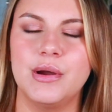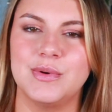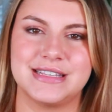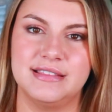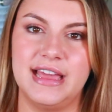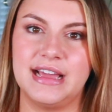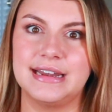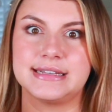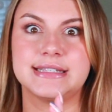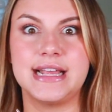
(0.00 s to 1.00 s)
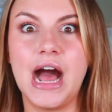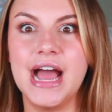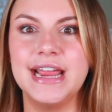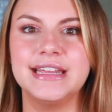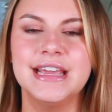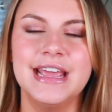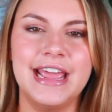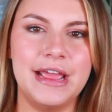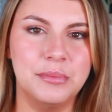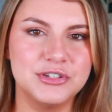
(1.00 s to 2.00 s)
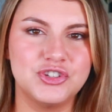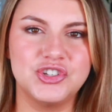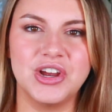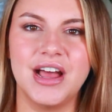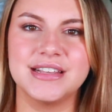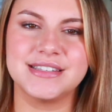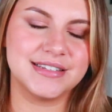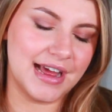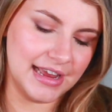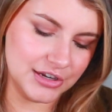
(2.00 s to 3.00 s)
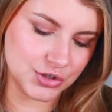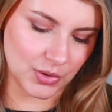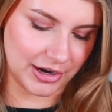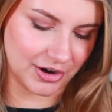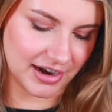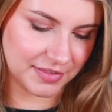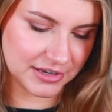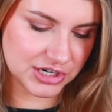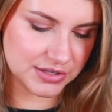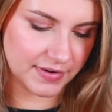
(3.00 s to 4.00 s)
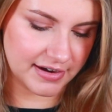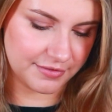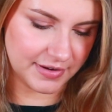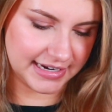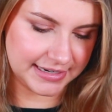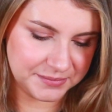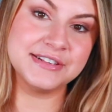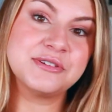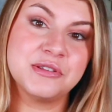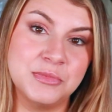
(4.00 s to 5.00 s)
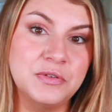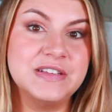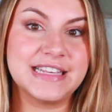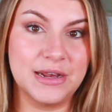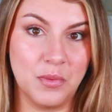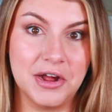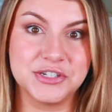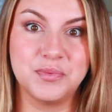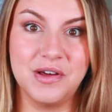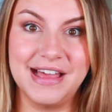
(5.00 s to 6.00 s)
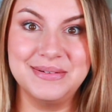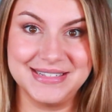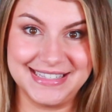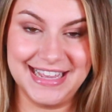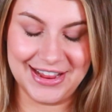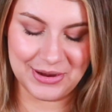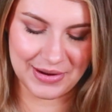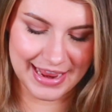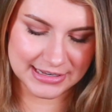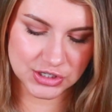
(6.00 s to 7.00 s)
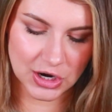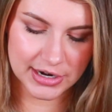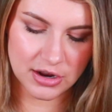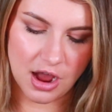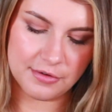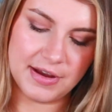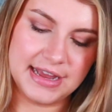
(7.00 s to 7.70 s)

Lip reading: It wasn't like an aside. It was just, I enjoy her. I think she's very funny. These are the movies that I watched while I was sick, okay? Starting off,